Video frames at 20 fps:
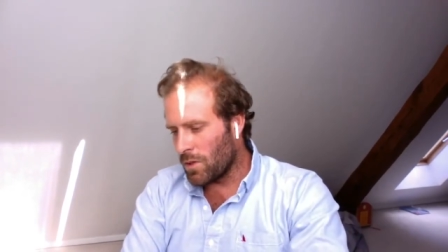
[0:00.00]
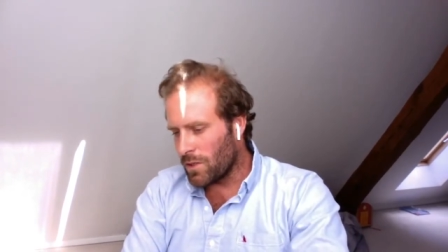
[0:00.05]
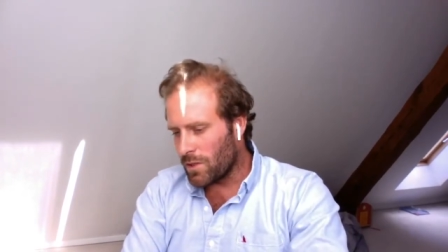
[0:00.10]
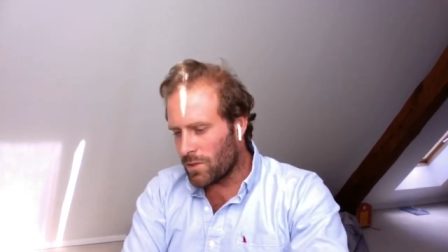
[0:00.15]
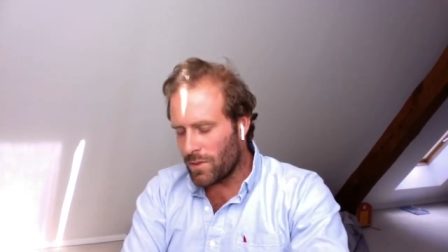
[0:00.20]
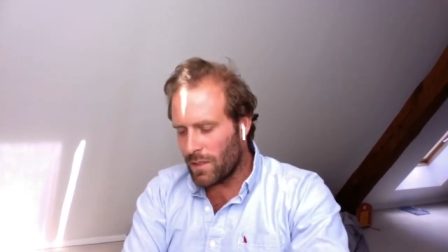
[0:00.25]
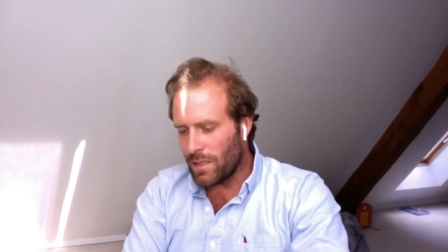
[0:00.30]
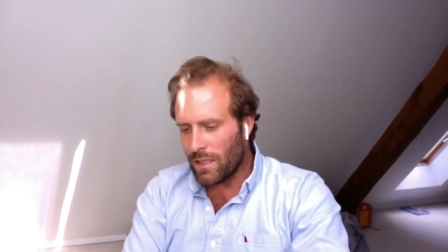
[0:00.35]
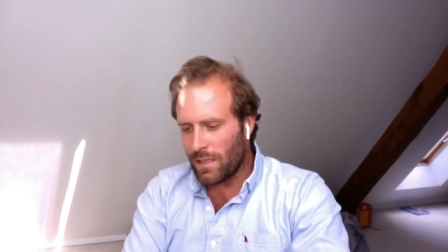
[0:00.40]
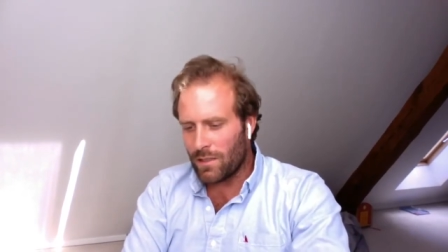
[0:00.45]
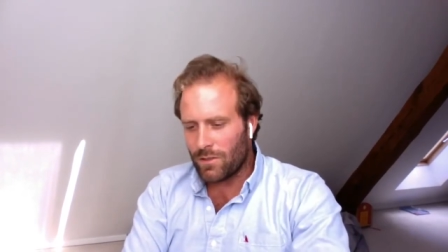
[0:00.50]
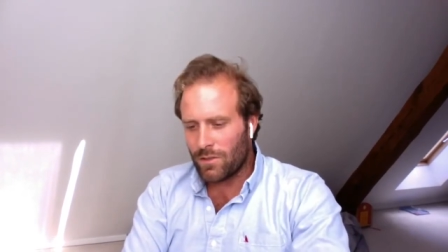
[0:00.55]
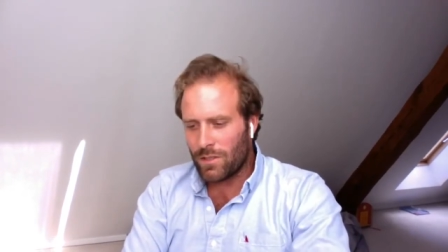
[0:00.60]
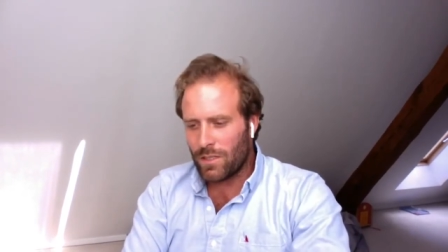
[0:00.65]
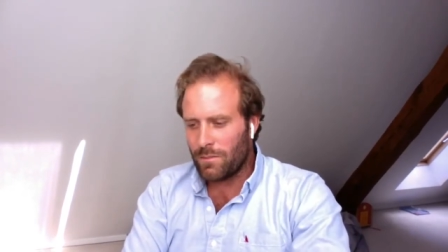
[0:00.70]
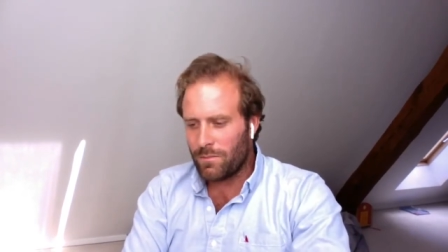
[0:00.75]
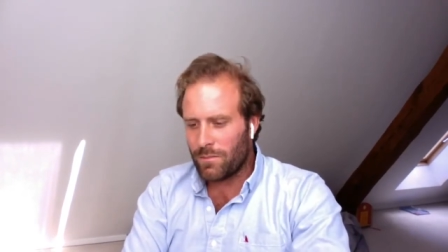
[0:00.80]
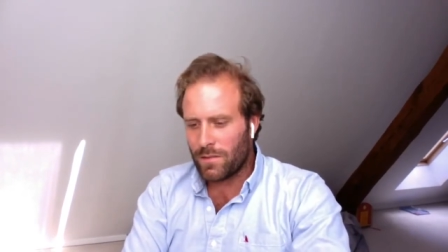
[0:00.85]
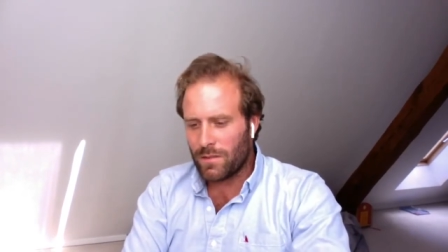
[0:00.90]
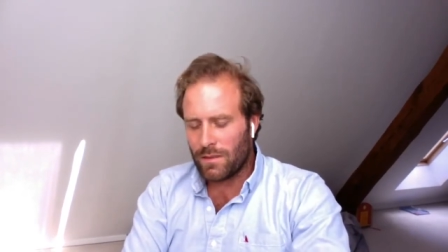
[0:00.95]
oil drilling
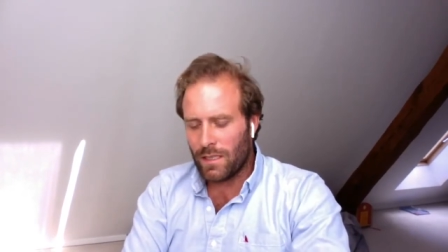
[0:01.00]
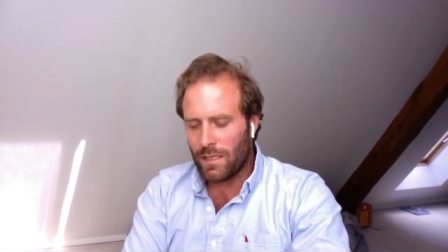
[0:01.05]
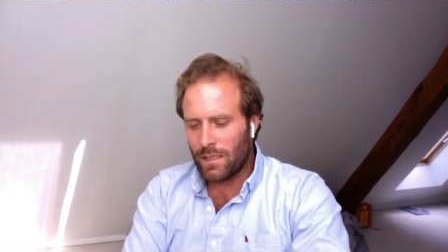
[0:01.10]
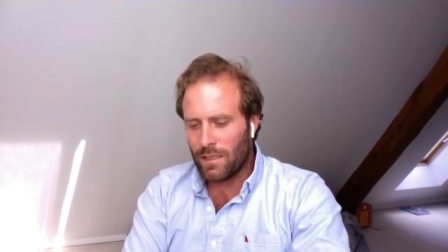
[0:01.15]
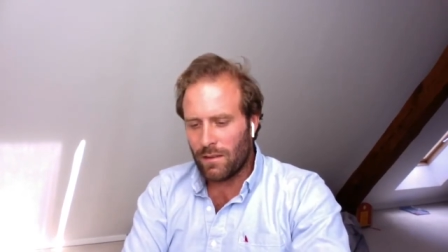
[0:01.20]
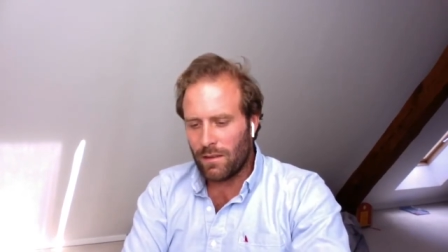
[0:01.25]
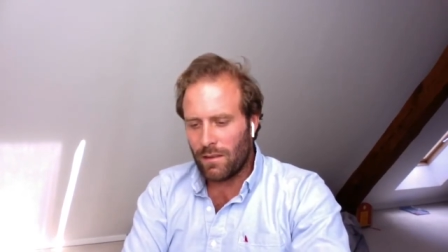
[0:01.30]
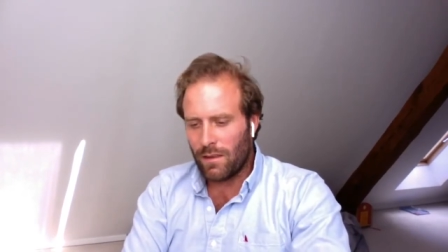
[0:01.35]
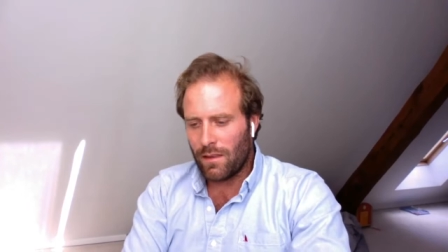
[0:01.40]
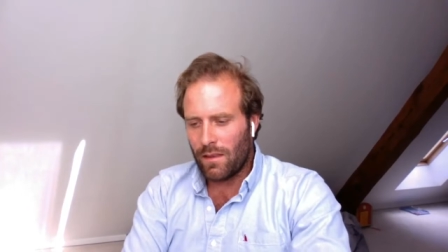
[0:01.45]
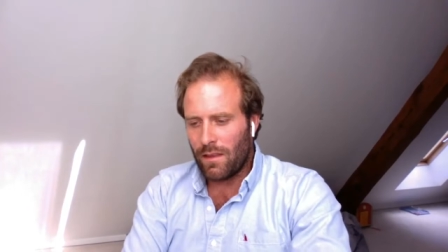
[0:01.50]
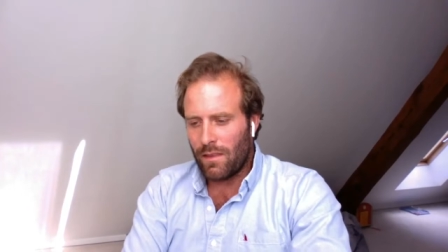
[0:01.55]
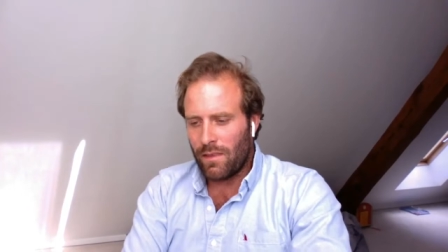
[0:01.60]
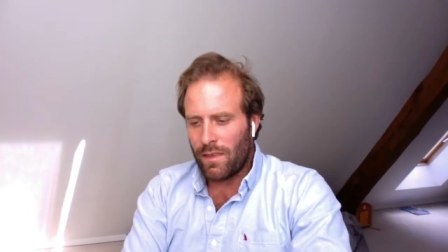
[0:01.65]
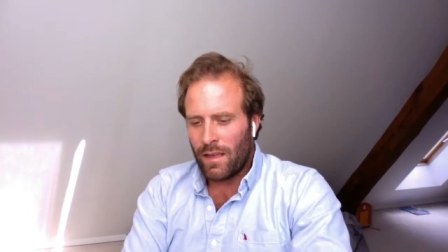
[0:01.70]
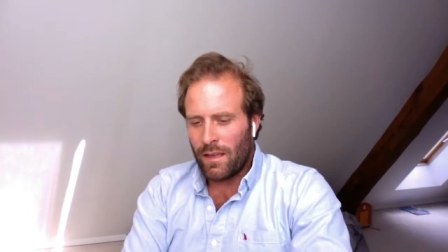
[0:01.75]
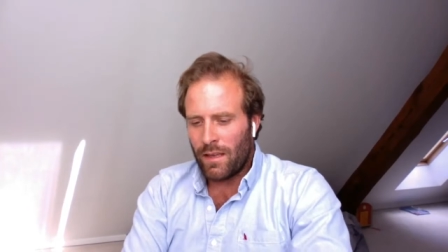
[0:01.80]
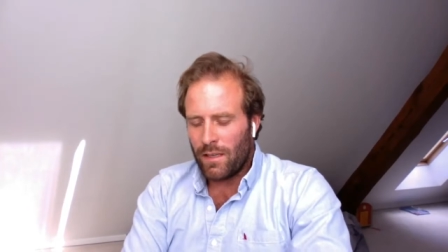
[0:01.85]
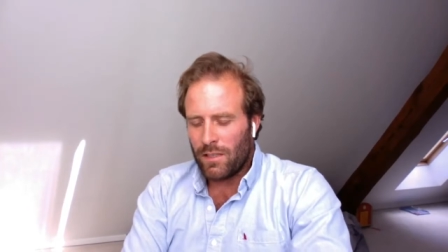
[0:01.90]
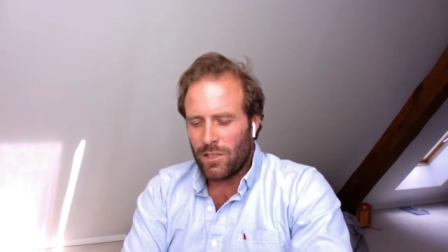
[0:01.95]
ships
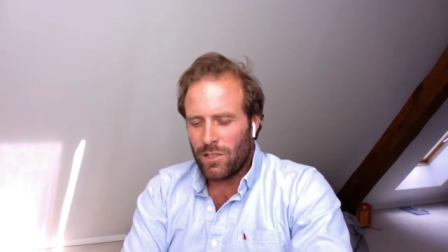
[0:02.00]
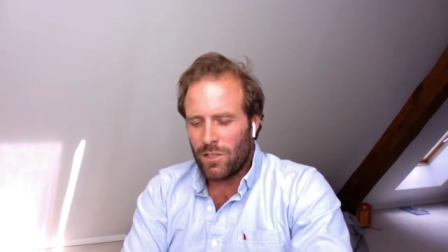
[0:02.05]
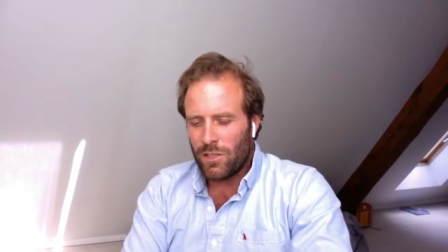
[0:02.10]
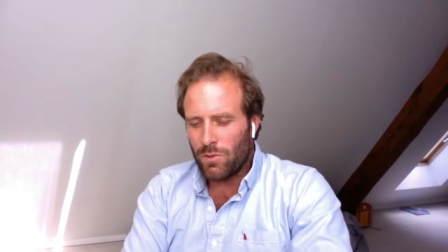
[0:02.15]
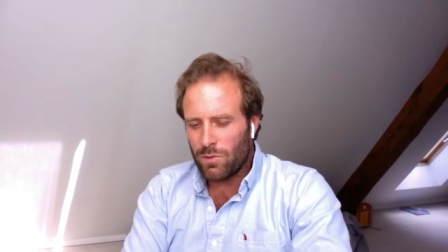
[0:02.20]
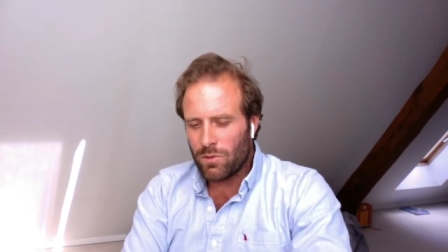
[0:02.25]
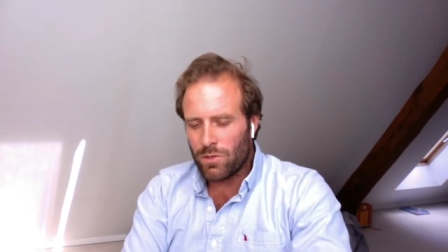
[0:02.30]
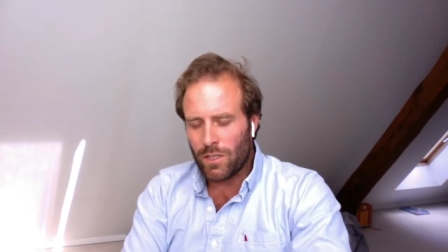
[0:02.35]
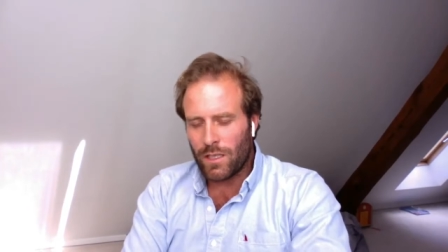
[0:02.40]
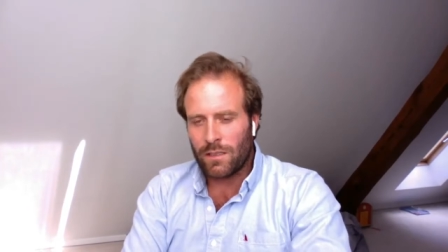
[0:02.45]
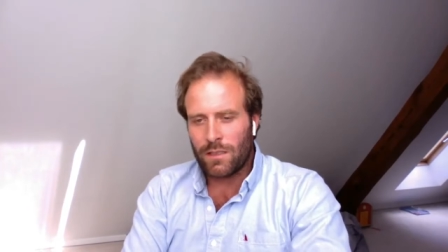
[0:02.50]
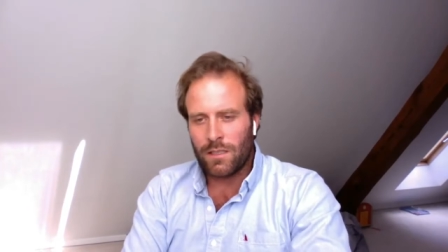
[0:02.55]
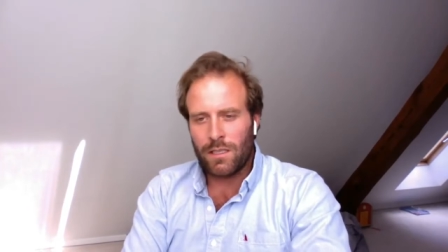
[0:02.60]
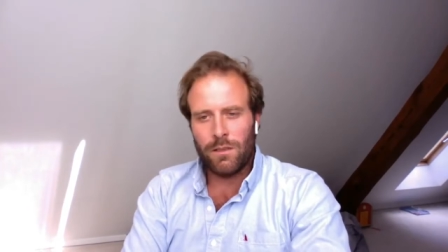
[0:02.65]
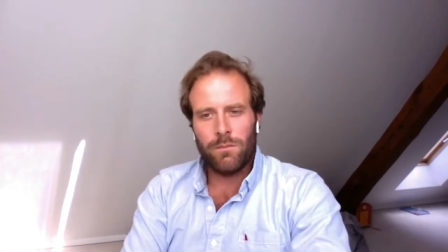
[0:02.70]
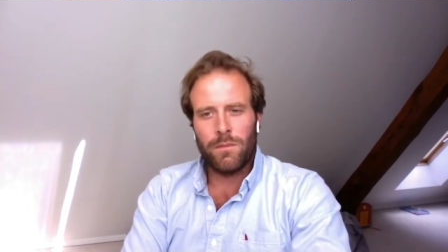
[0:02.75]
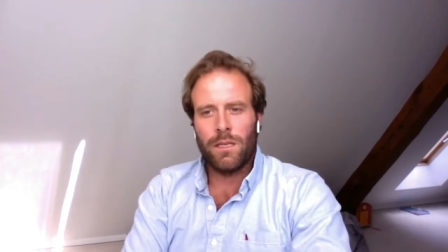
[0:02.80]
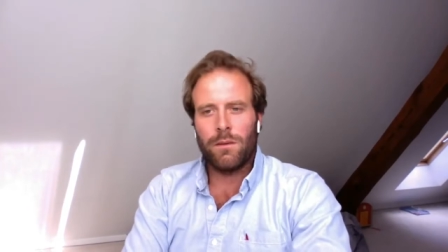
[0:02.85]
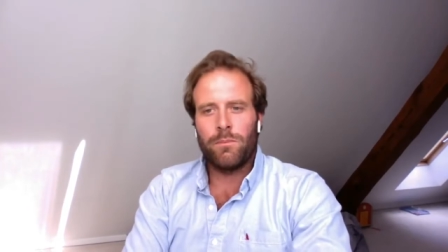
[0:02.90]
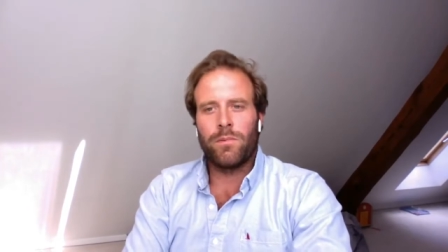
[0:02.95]
that are huge and
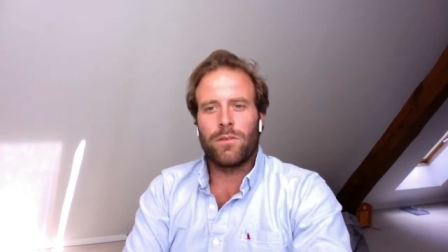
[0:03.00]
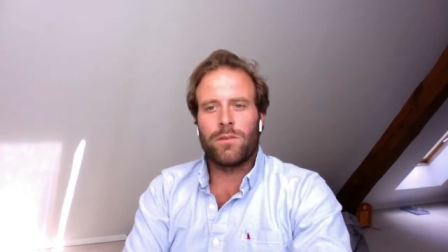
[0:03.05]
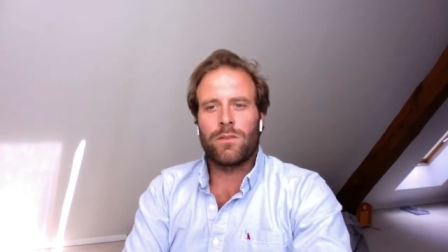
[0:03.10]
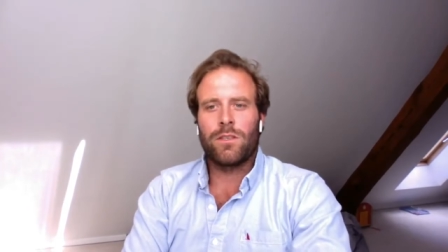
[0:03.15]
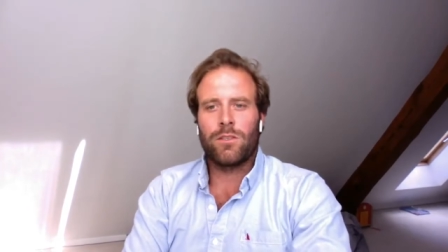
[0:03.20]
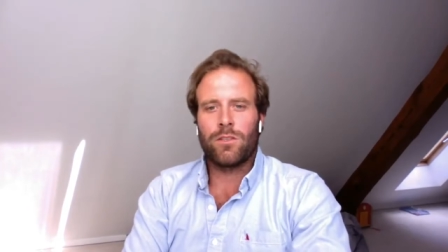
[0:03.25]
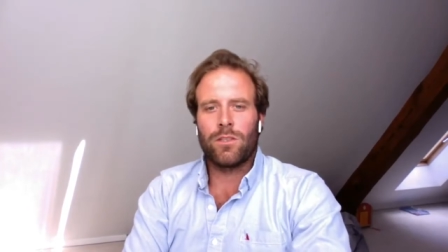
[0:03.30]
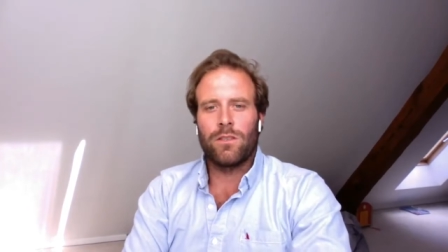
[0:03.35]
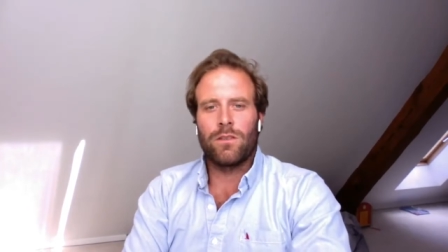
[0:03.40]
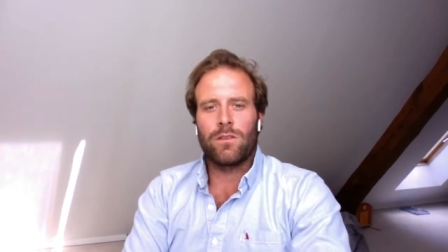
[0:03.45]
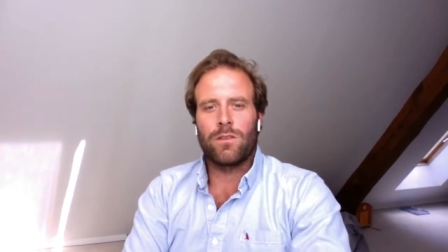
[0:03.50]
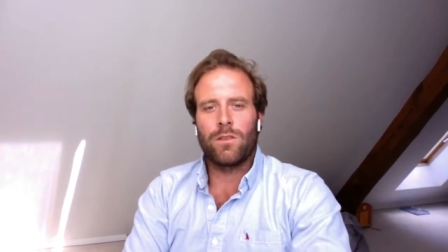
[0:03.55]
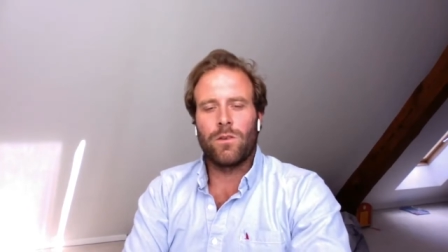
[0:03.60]
keep their position.